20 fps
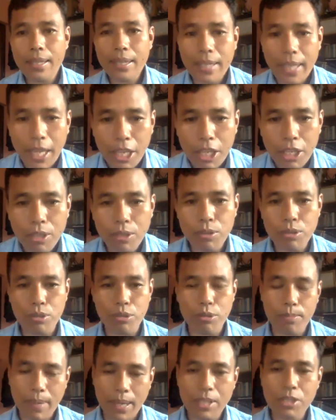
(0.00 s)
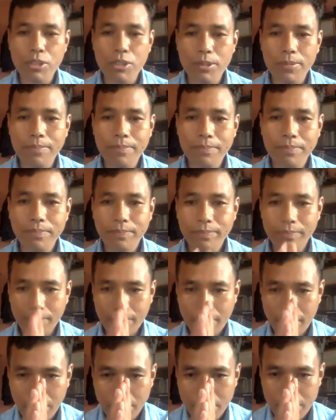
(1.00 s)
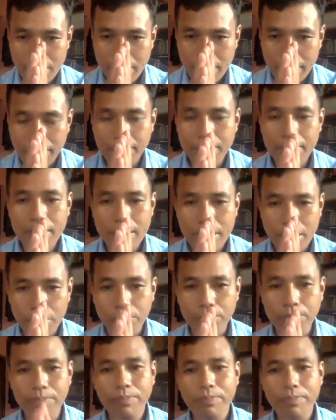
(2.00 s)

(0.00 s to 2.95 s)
Thank you so much. Namaste. See you.